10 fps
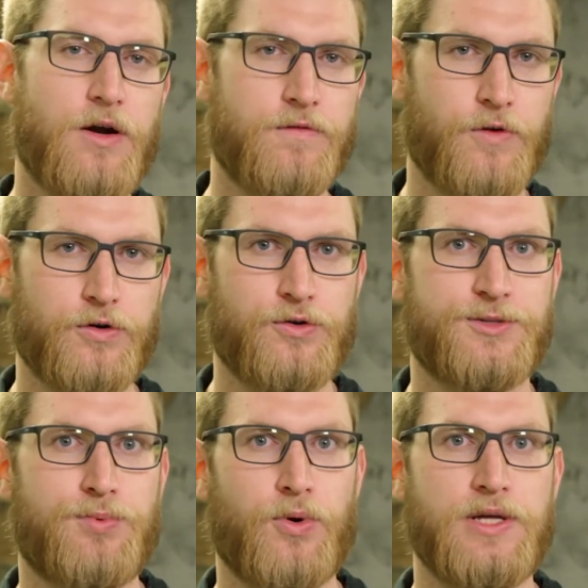got our vertical
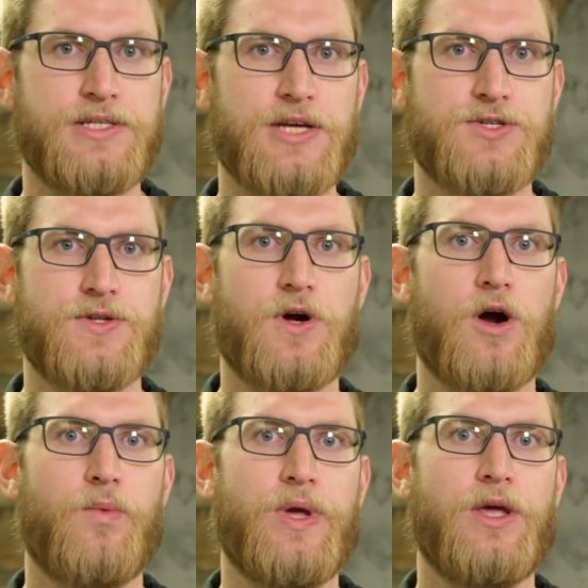support attached to the
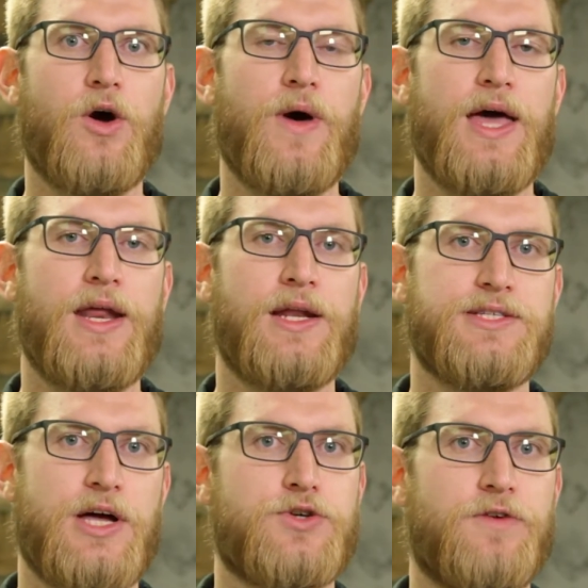cart, we can go ahead and
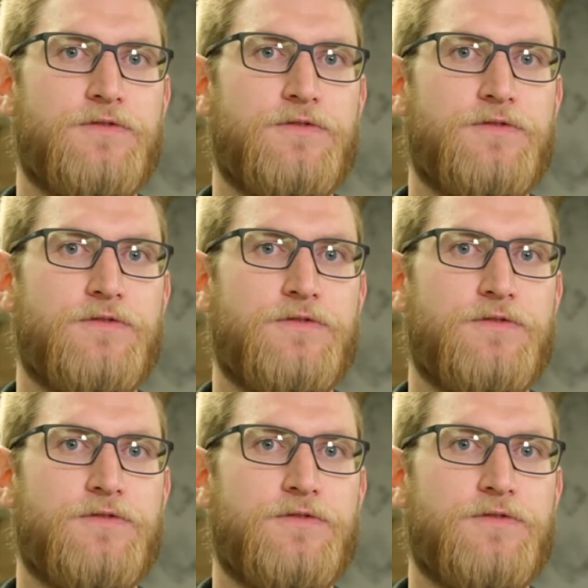attach our